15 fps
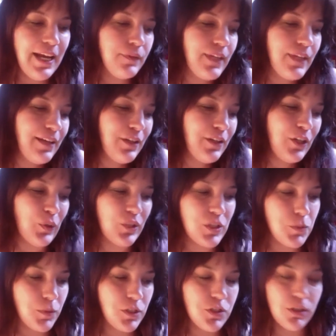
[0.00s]
that, you know, the
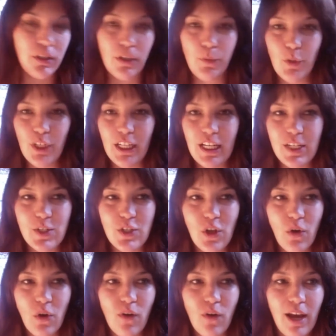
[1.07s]
spiritual community is
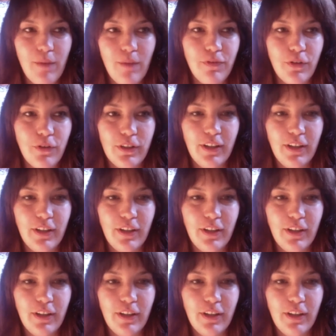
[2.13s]
so ripe for,